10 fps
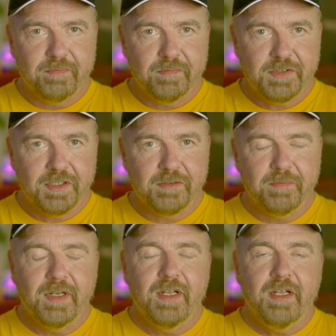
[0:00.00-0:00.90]
So
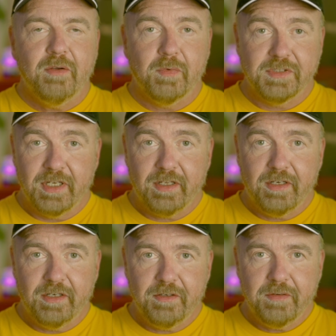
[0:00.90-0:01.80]
what's that going
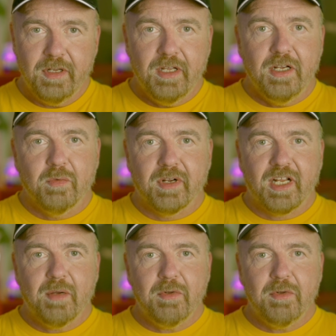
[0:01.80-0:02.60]
to do? We're going to come